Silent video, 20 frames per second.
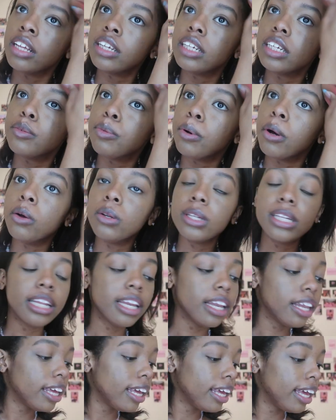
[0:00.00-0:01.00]

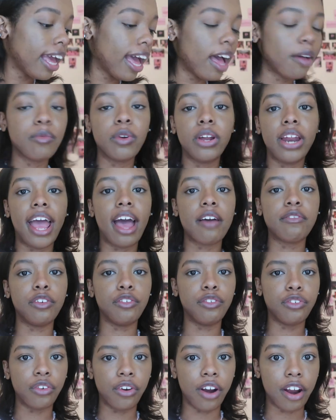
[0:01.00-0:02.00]
Supposedly I'm gonna have
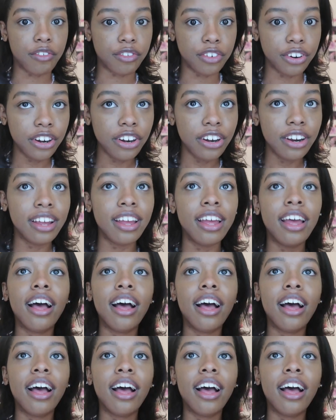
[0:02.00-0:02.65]
it forever,